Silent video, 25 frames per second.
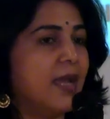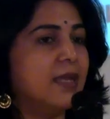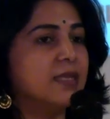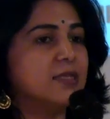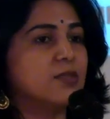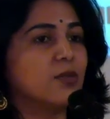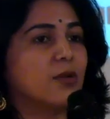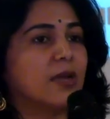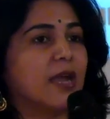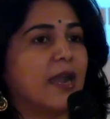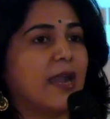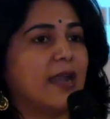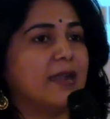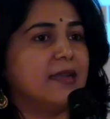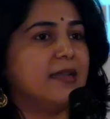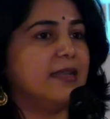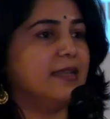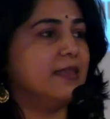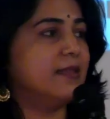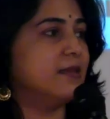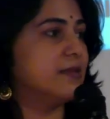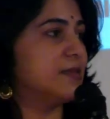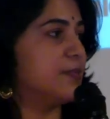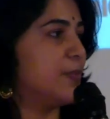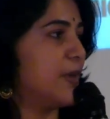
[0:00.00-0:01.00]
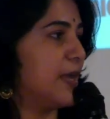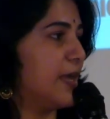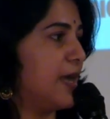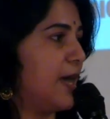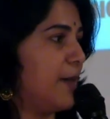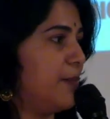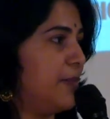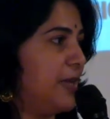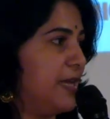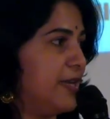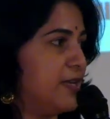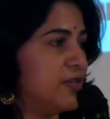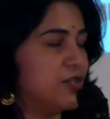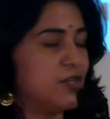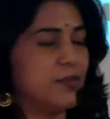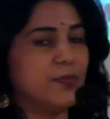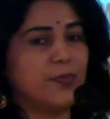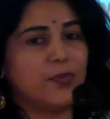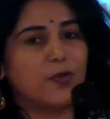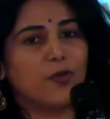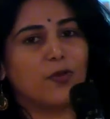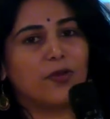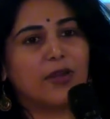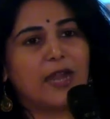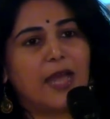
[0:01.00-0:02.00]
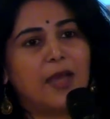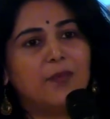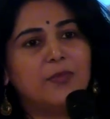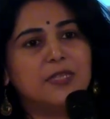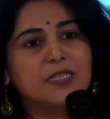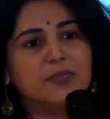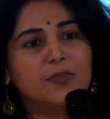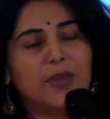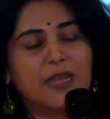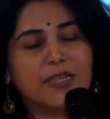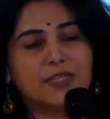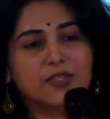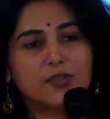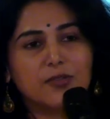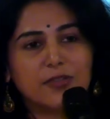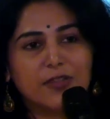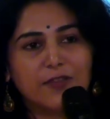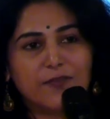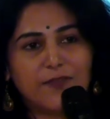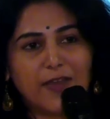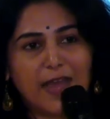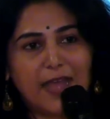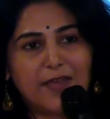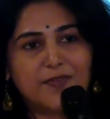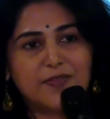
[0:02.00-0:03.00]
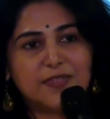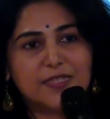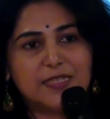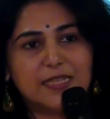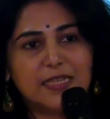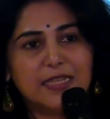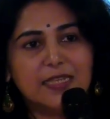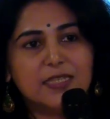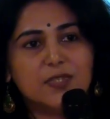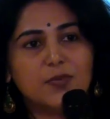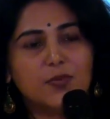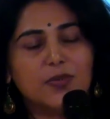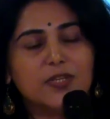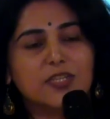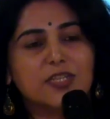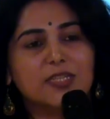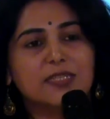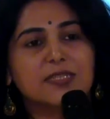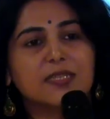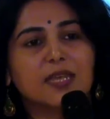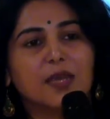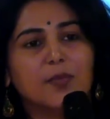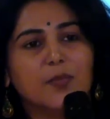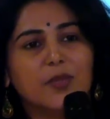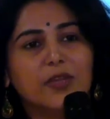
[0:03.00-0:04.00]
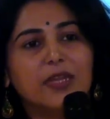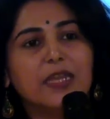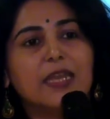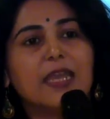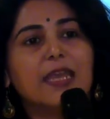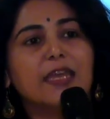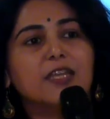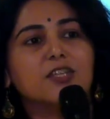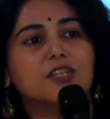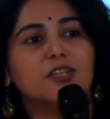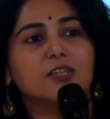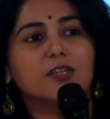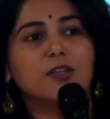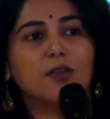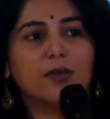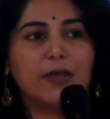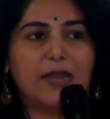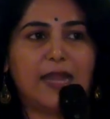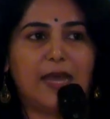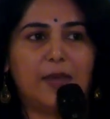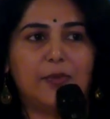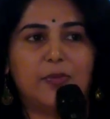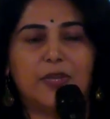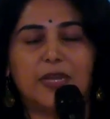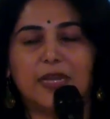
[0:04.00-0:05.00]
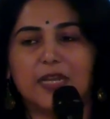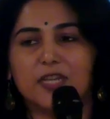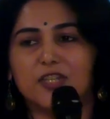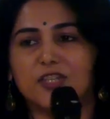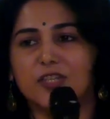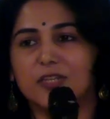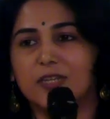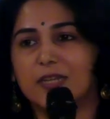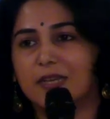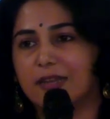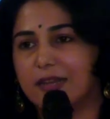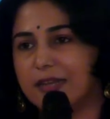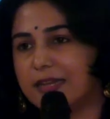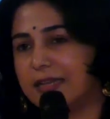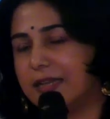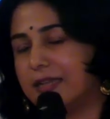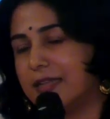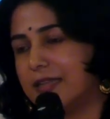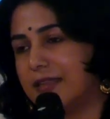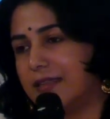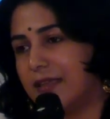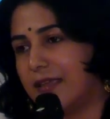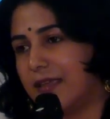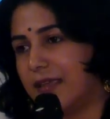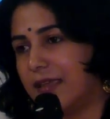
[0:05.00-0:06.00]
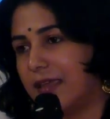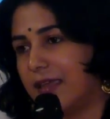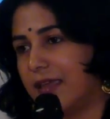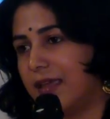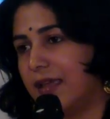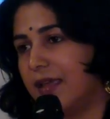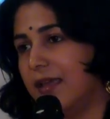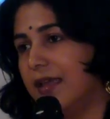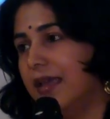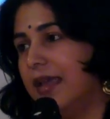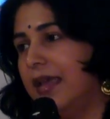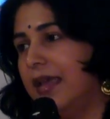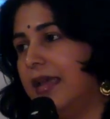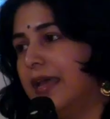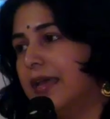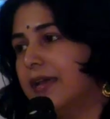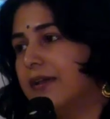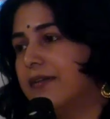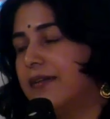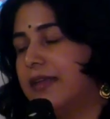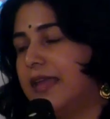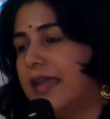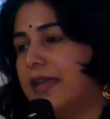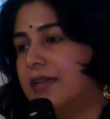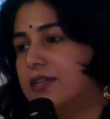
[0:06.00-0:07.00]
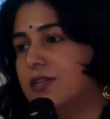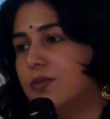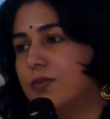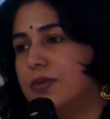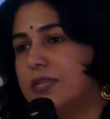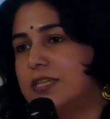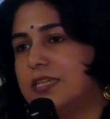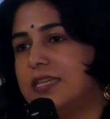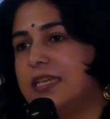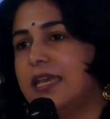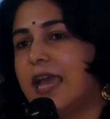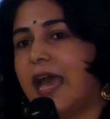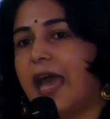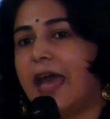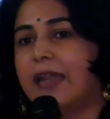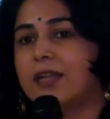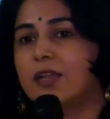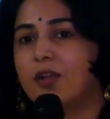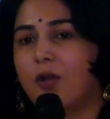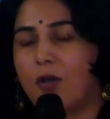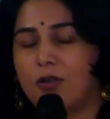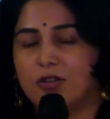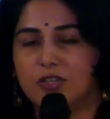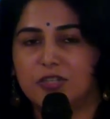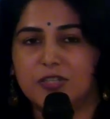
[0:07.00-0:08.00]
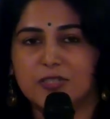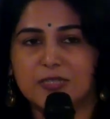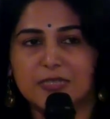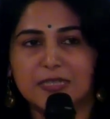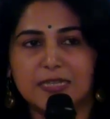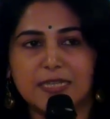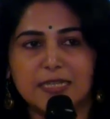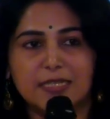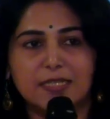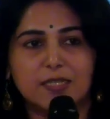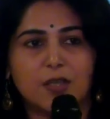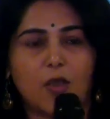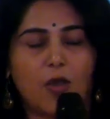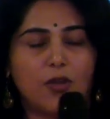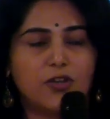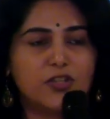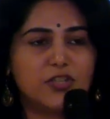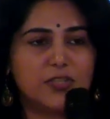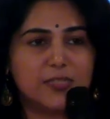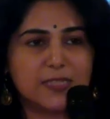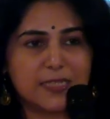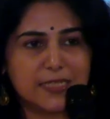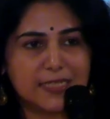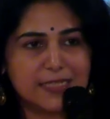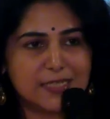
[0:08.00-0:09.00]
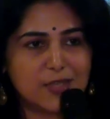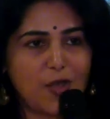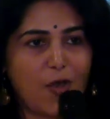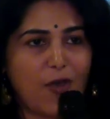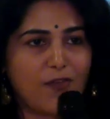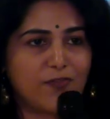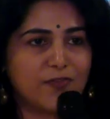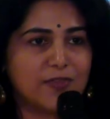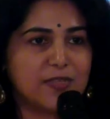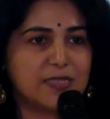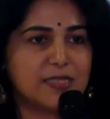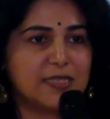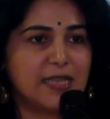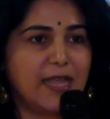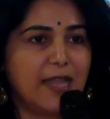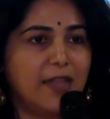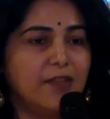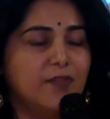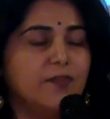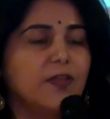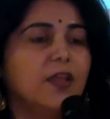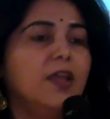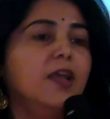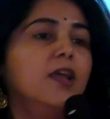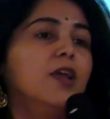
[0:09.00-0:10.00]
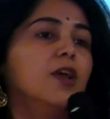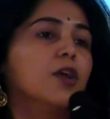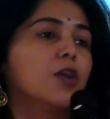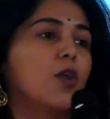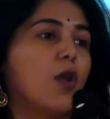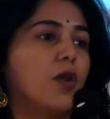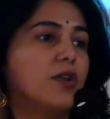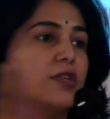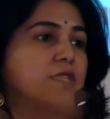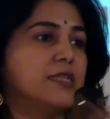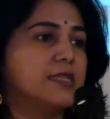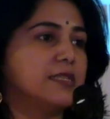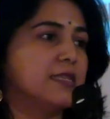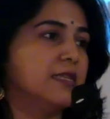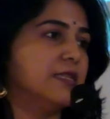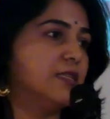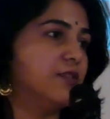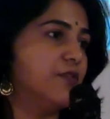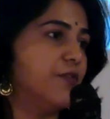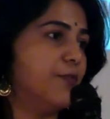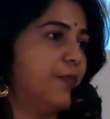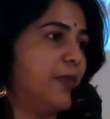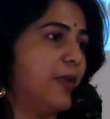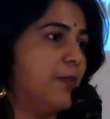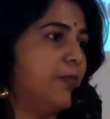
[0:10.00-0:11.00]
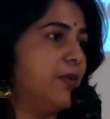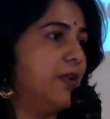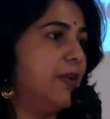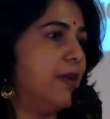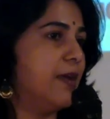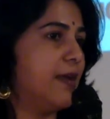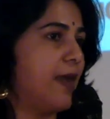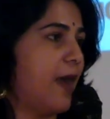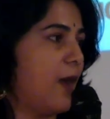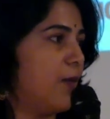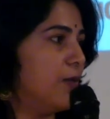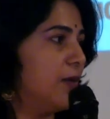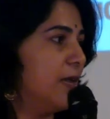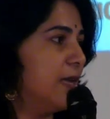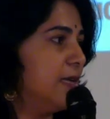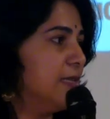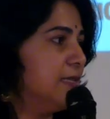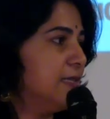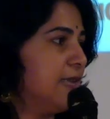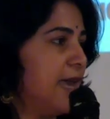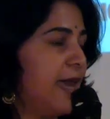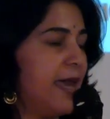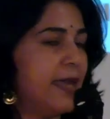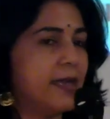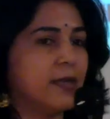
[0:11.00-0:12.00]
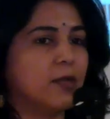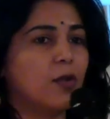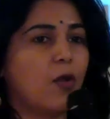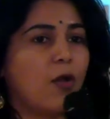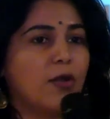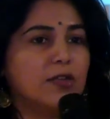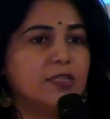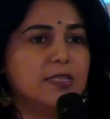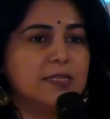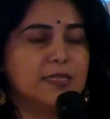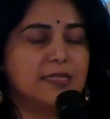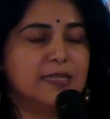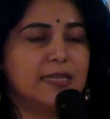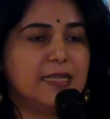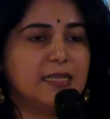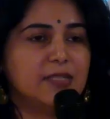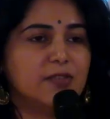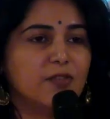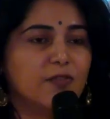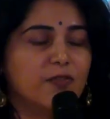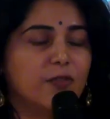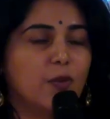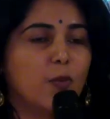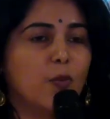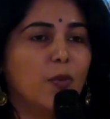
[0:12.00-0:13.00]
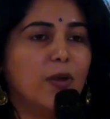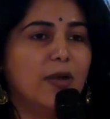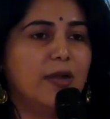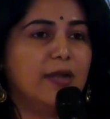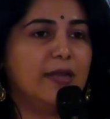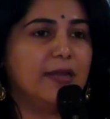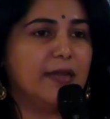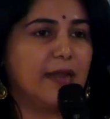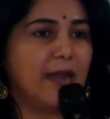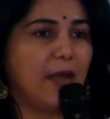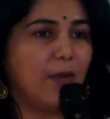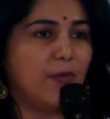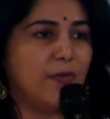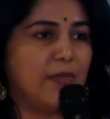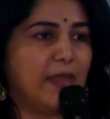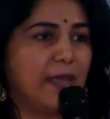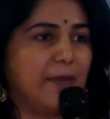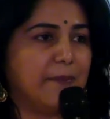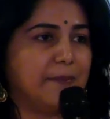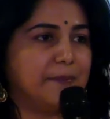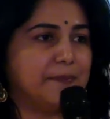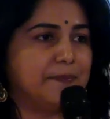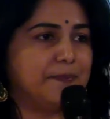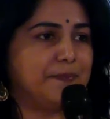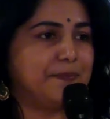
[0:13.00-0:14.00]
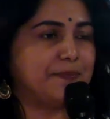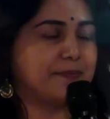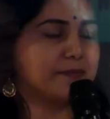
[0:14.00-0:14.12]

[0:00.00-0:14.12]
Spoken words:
So currently the SpringUP leadership program is based on the 5 C's, which is communication, collaboration, critical thinking, creativity and consciousness. Consciousness of the self, consciousness of people around us, and consciousness of the world around them.